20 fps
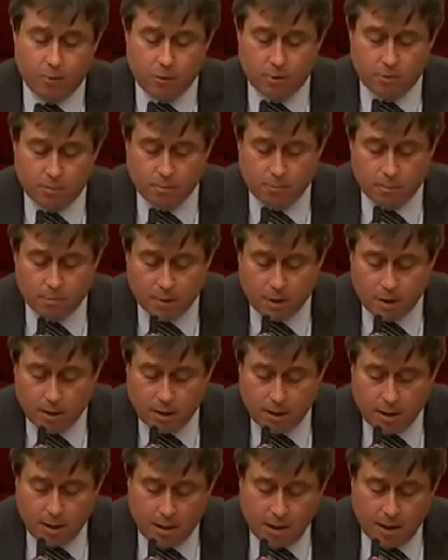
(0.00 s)
option.
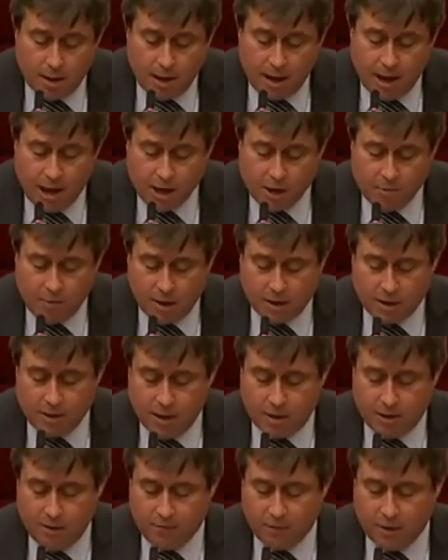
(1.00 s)
HMS
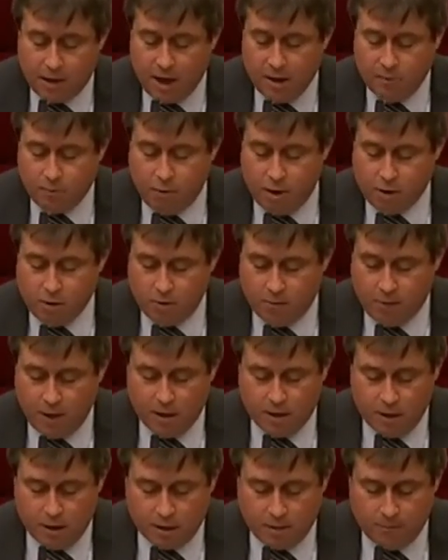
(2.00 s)
Collective could ease pressure on
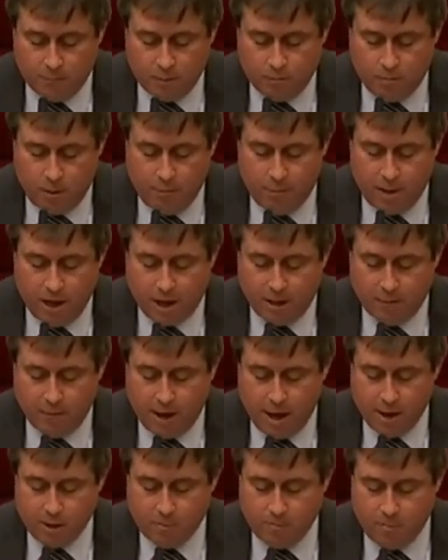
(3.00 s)
these systems while playing a
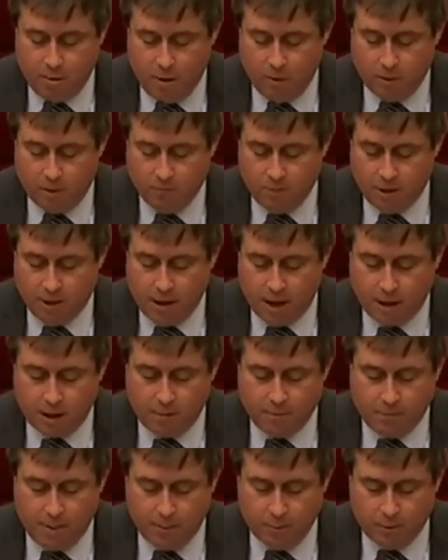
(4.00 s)
major role in
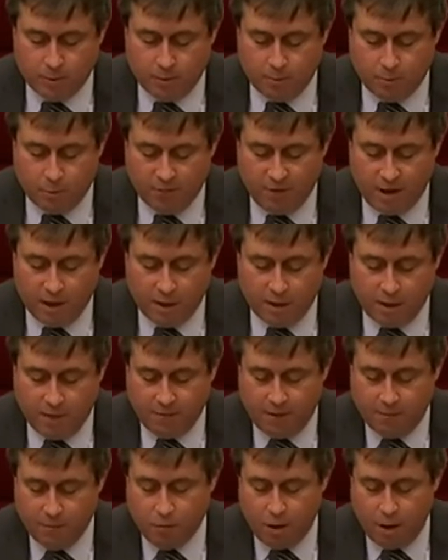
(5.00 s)
reconnecting people to
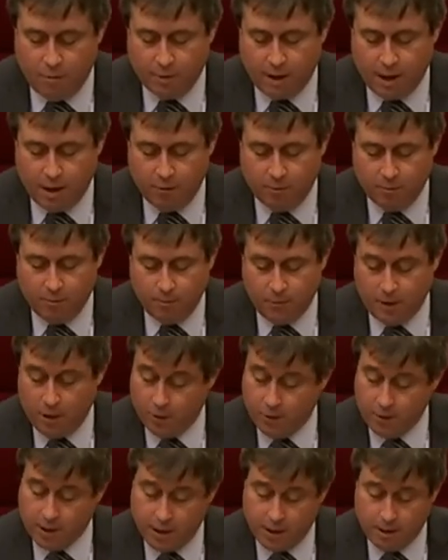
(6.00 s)
preventative and primary
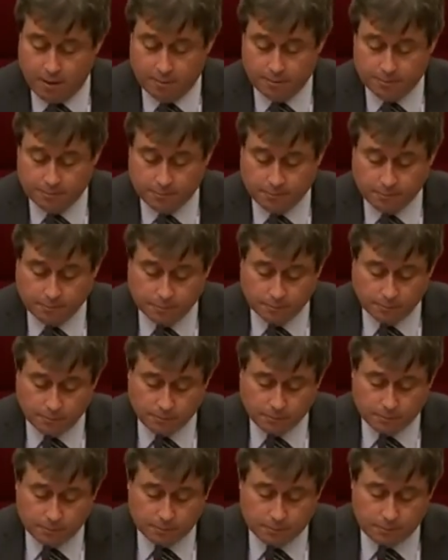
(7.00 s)
health care.
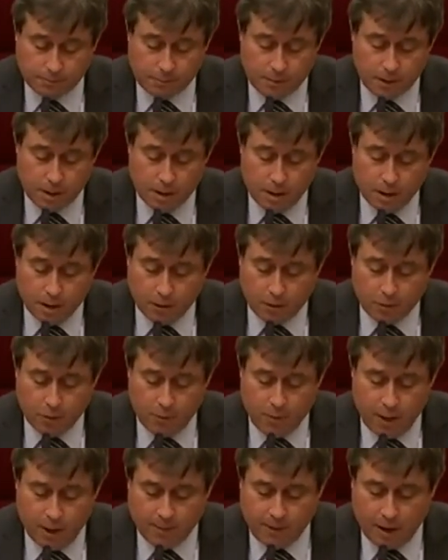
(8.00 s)

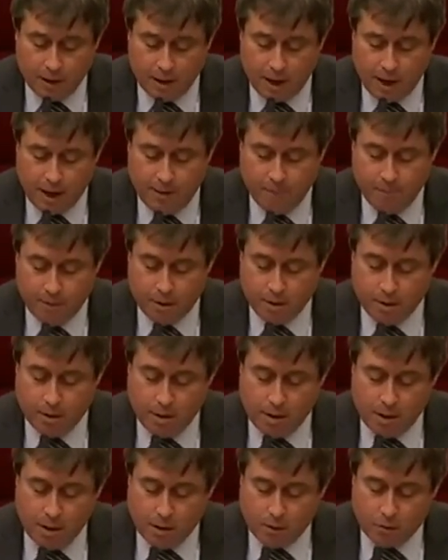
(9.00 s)
Through meeting these aims,
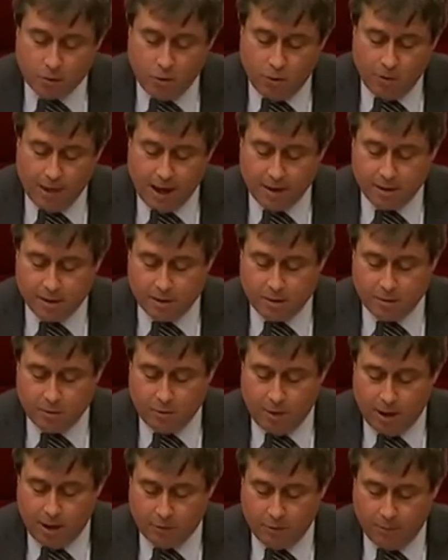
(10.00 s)
call-outs
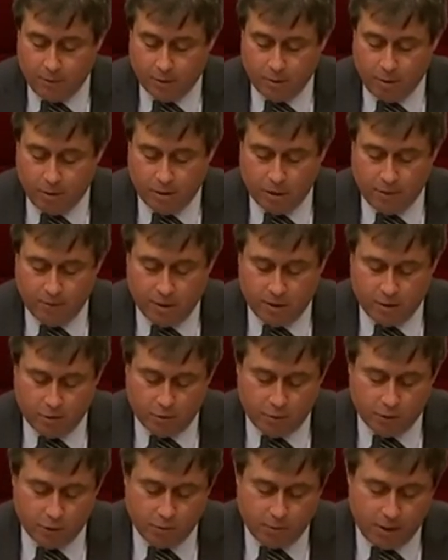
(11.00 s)
to our 000 services
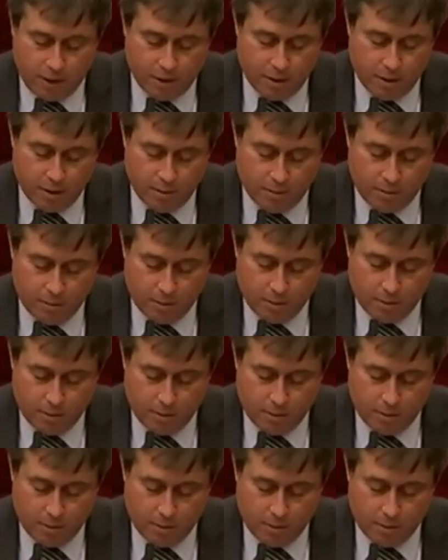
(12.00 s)
should decrease.